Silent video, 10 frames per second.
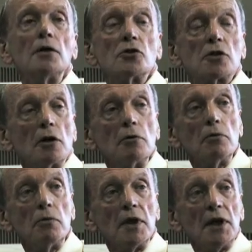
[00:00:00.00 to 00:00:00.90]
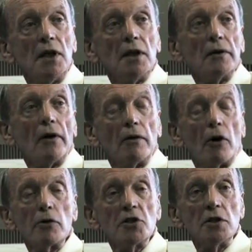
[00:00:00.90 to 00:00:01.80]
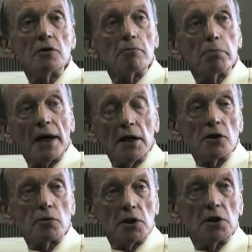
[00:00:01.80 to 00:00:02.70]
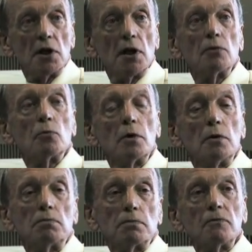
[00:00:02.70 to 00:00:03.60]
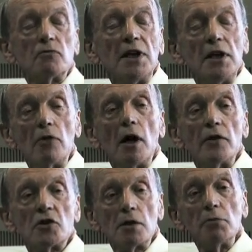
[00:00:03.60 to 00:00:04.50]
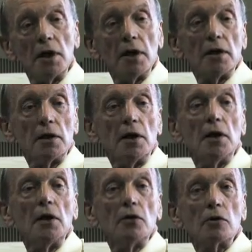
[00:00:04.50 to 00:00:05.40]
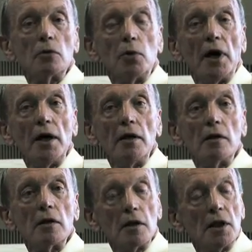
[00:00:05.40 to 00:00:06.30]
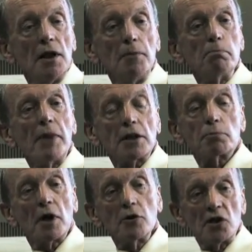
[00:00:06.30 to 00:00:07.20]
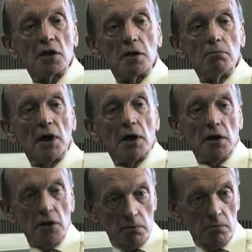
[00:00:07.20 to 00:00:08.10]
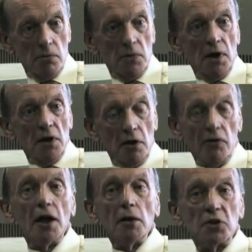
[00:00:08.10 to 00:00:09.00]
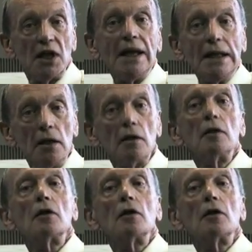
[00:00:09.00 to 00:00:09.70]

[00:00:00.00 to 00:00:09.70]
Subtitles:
So the origins of packet switching were really rather similar to the way that the batch processing mechanism developed, in